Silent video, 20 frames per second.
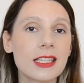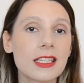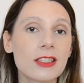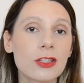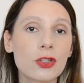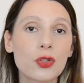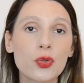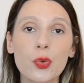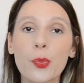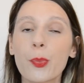is
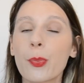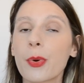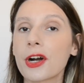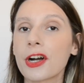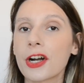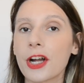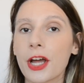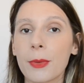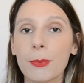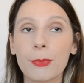a
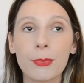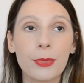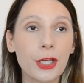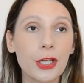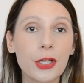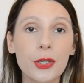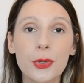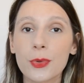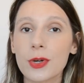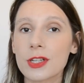super
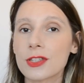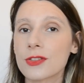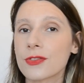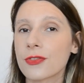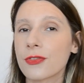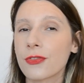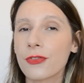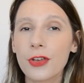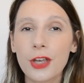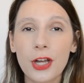ambiguous
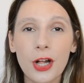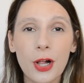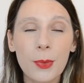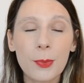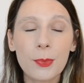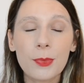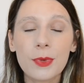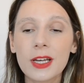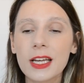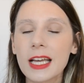
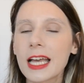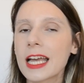film.